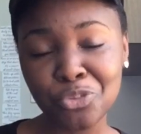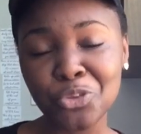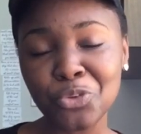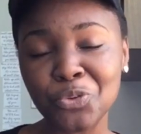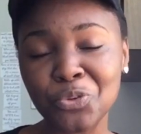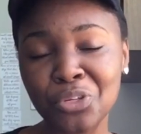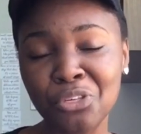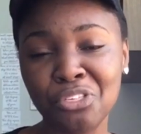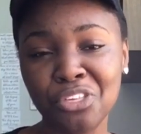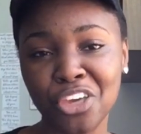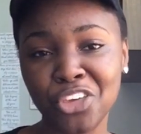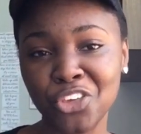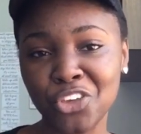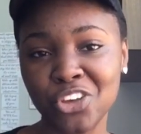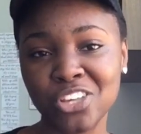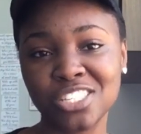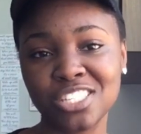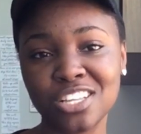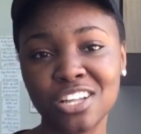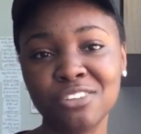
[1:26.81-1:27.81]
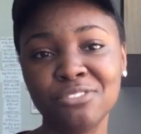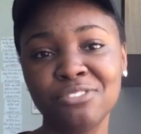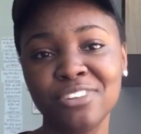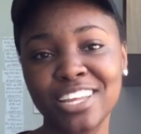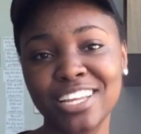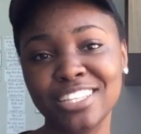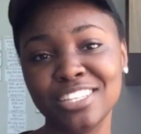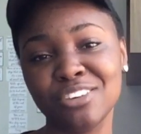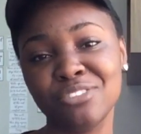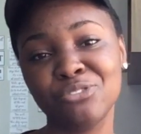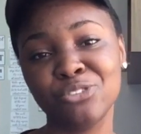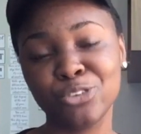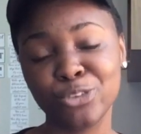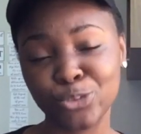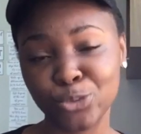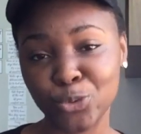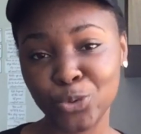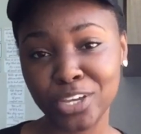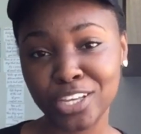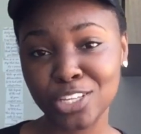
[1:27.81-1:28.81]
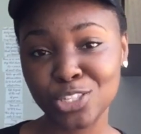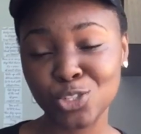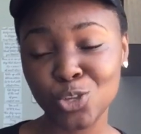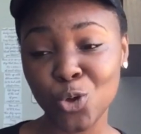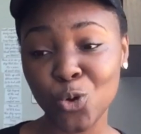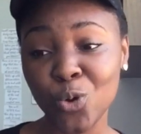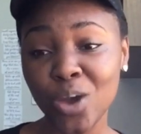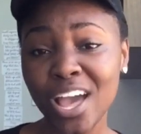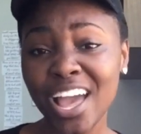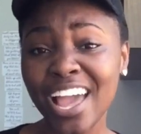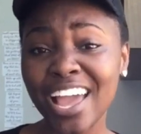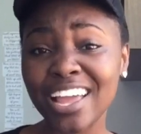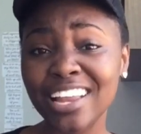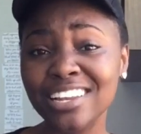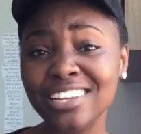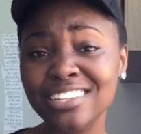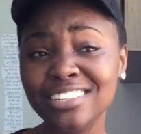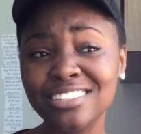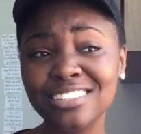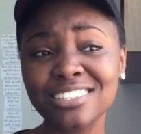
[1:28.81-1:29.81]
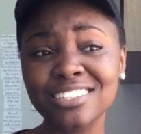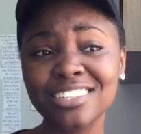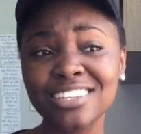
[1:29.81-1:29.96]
you will thank yourself later for doing so. And